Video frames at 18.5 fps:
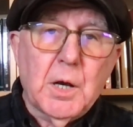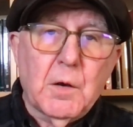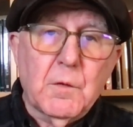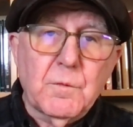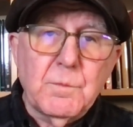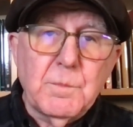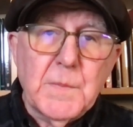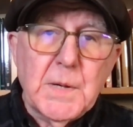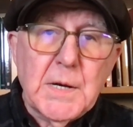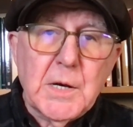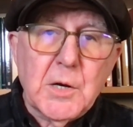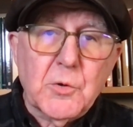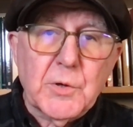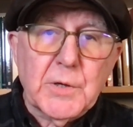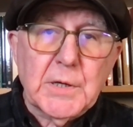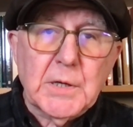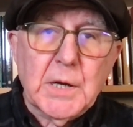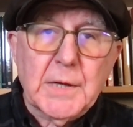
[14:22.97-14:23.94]
of
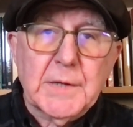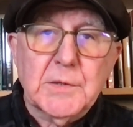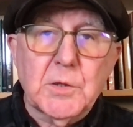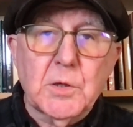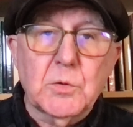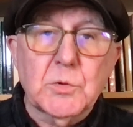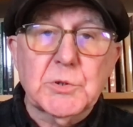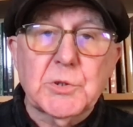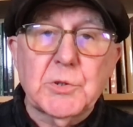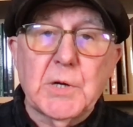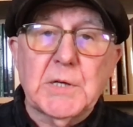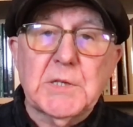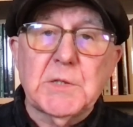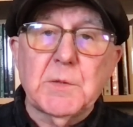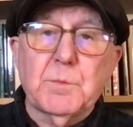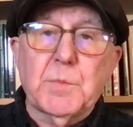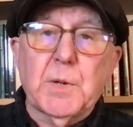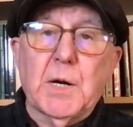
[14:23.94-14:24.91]
Mary, like those
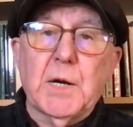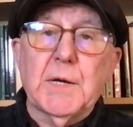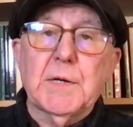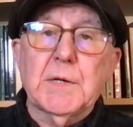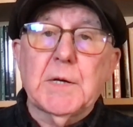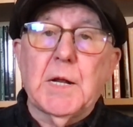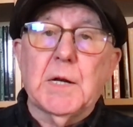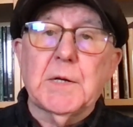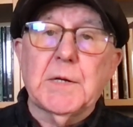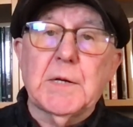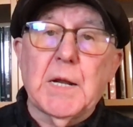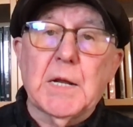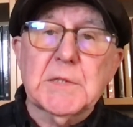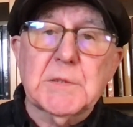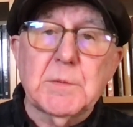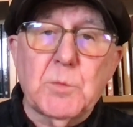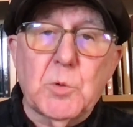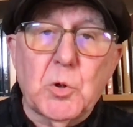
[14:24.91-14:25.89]
created by Kelly
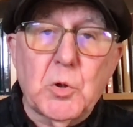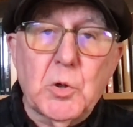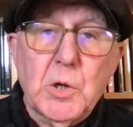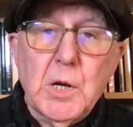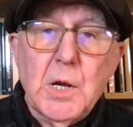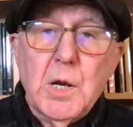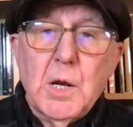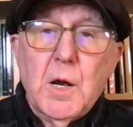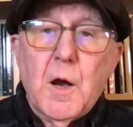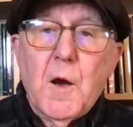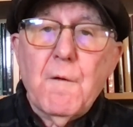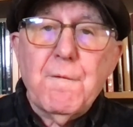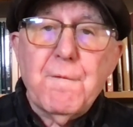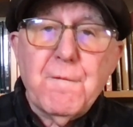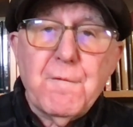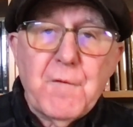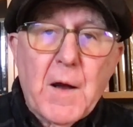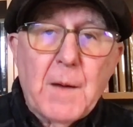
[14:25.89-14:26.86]
Lattimore, are
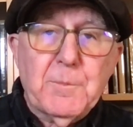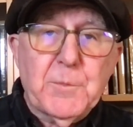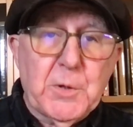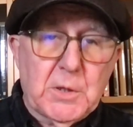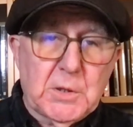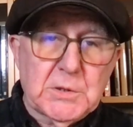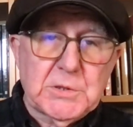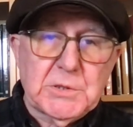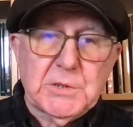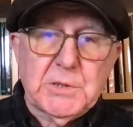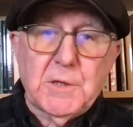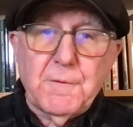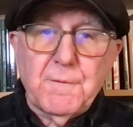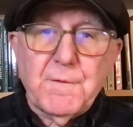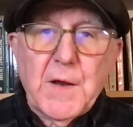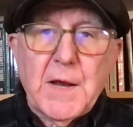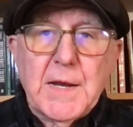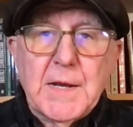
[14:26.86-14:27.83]
fabulous,
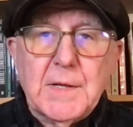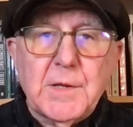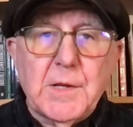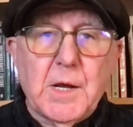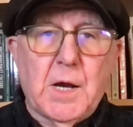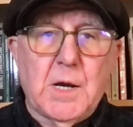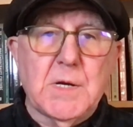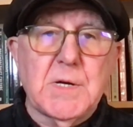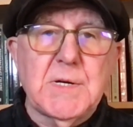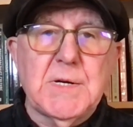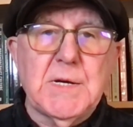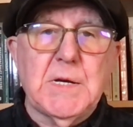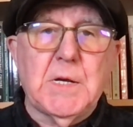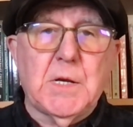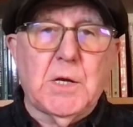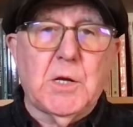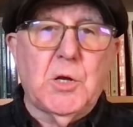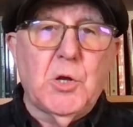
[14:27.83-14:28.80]
conveying the
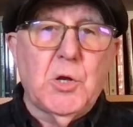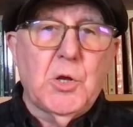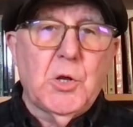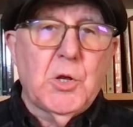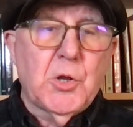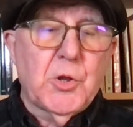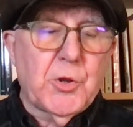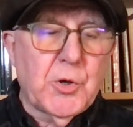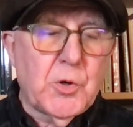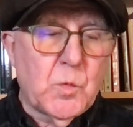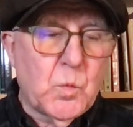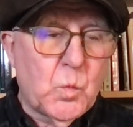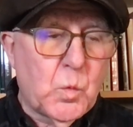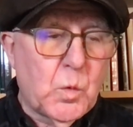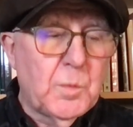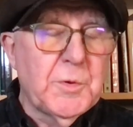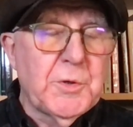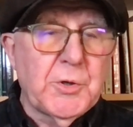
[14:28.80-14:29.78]
idea that
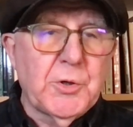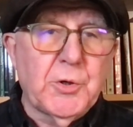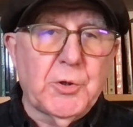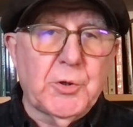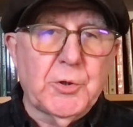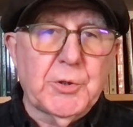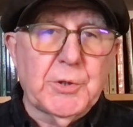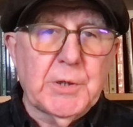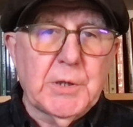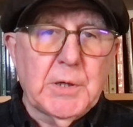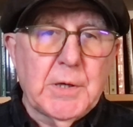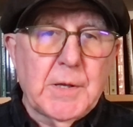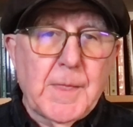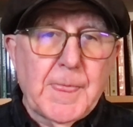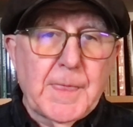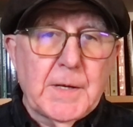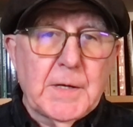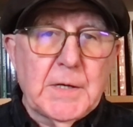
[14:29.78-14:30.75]
womanhood
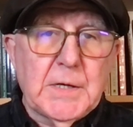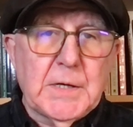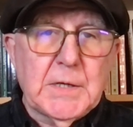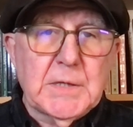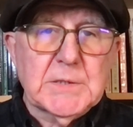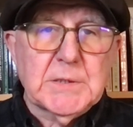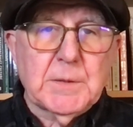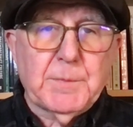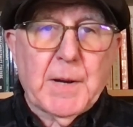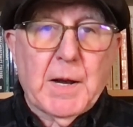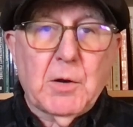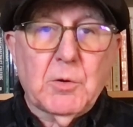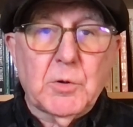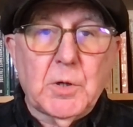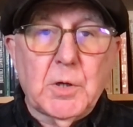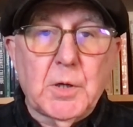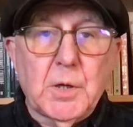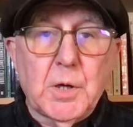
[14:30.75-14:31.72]
is
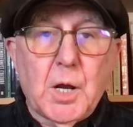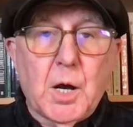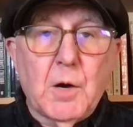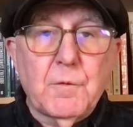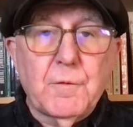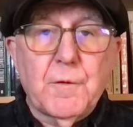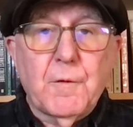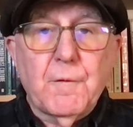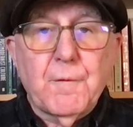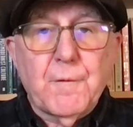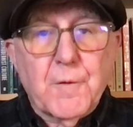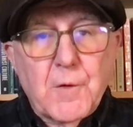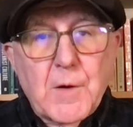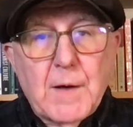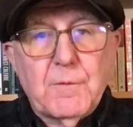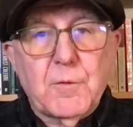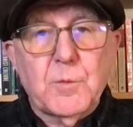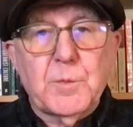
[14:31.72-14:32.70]
about love
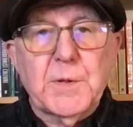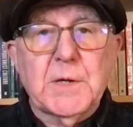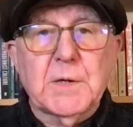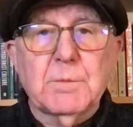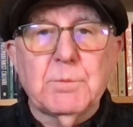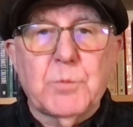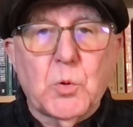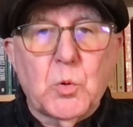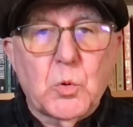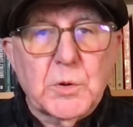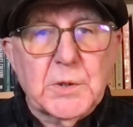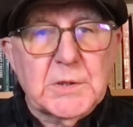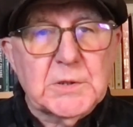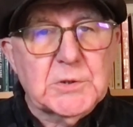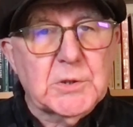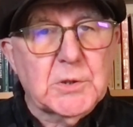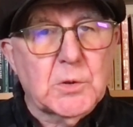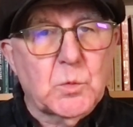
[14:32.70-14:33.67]
forever being born
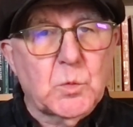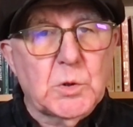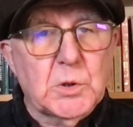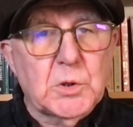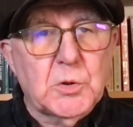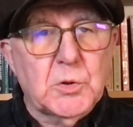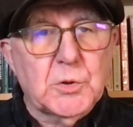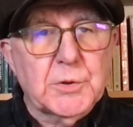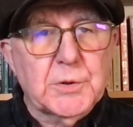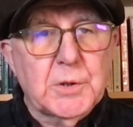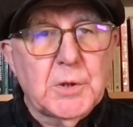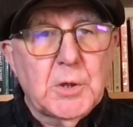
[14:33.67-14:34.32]
into the world.